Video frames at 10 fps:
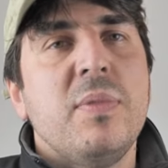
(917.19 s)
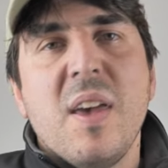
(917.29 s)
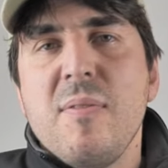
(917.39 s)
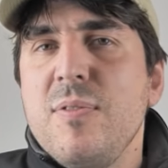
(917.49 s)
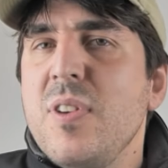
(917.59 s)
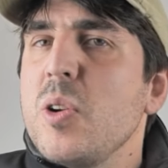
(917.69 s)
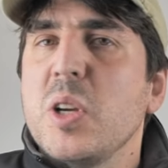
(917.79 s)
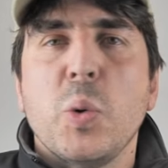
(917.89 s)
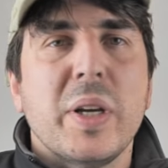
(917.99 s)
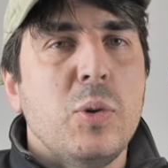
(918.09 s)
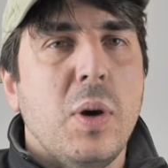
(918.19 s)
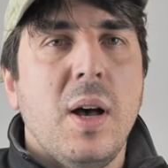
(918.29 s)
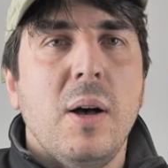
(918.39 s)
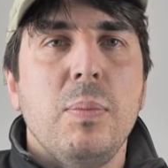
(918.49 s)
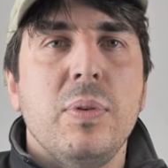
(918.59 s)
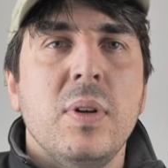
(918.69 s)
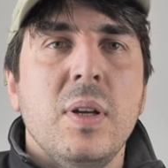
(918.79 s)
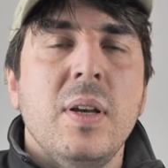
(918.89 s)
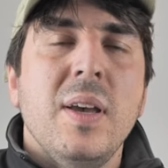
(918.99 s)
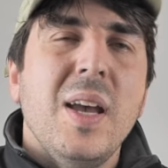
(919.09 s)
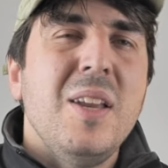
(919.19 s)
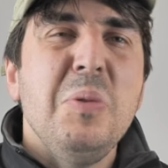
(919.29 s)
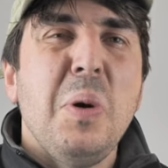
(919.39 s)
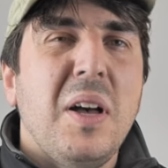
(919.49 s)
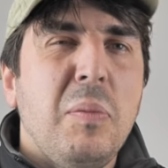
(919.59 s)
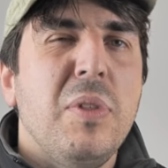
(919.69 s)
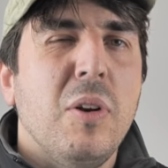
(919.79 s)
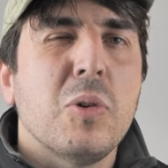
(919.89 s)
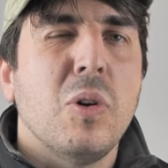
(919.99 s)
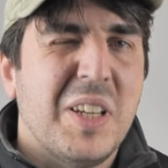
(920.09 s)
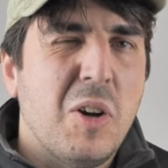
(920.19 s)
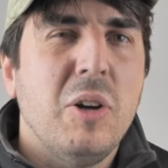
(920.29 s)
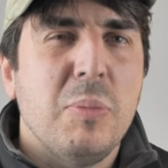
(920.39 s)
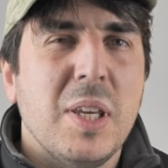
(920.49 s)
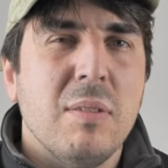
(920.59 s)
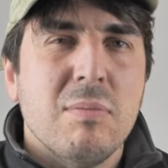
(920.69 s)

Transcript: they're very quick to help, and you help the local economy.